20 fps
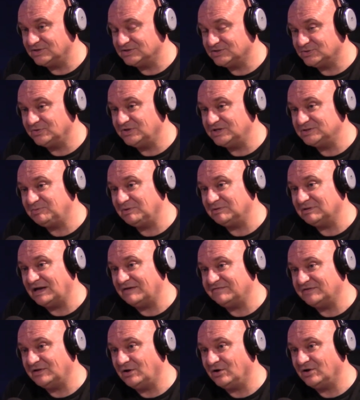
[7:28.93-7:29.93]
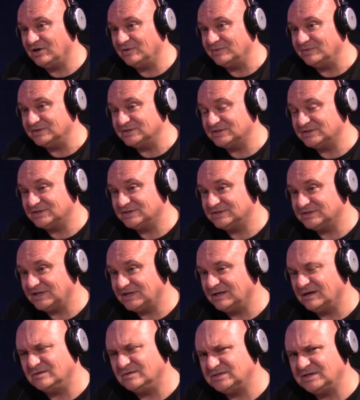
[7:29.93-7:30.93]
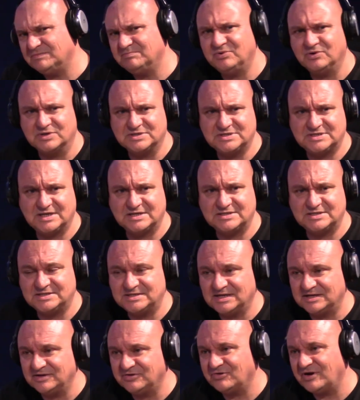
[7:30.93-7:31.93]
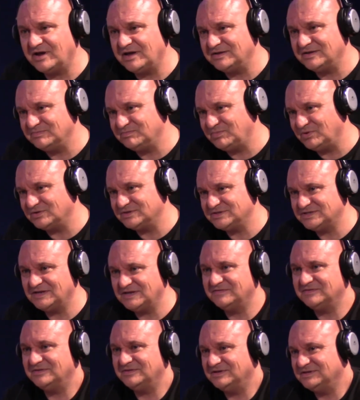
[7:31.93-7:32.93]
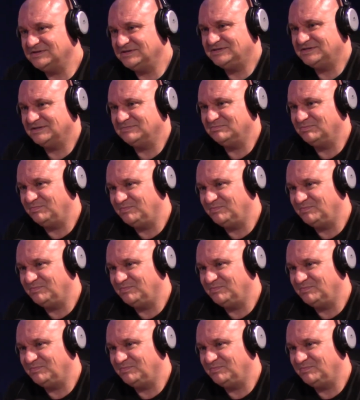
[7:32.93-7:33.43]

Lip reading: So all these people are having arguments, saying, it was in book 6, he said grey, and book 7, he said